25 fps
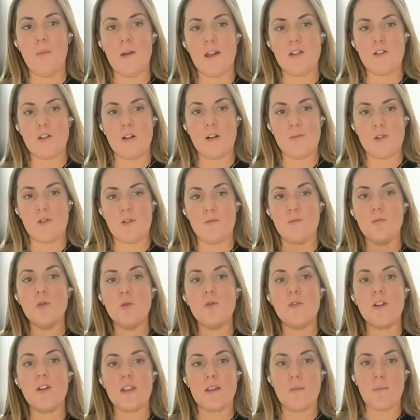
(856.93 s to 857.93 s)
But in terms of
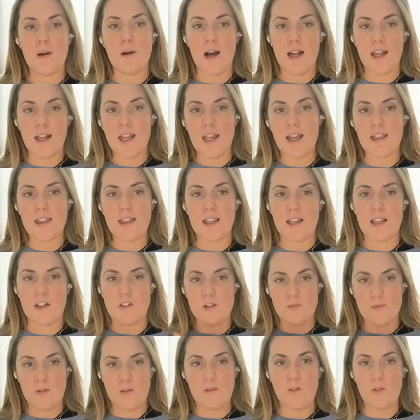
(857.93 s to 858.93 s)
moving the body, I think it
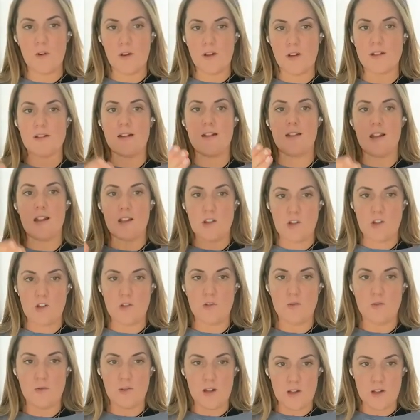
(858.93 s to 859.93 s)
should be focused on like
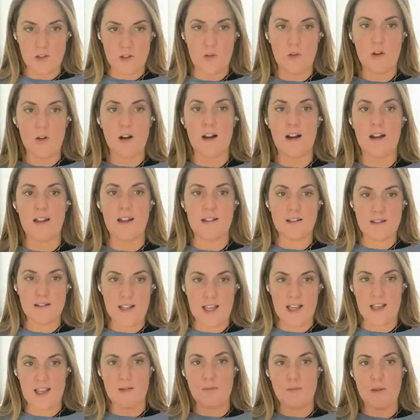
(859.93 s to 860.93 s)
you and your, and
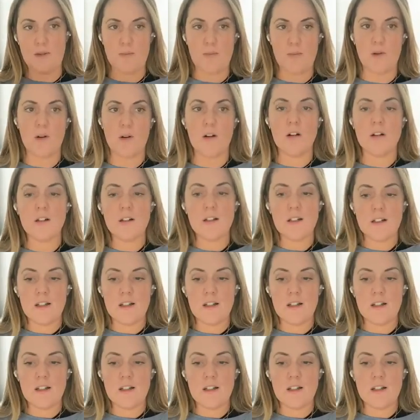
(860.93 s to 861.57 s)
taking people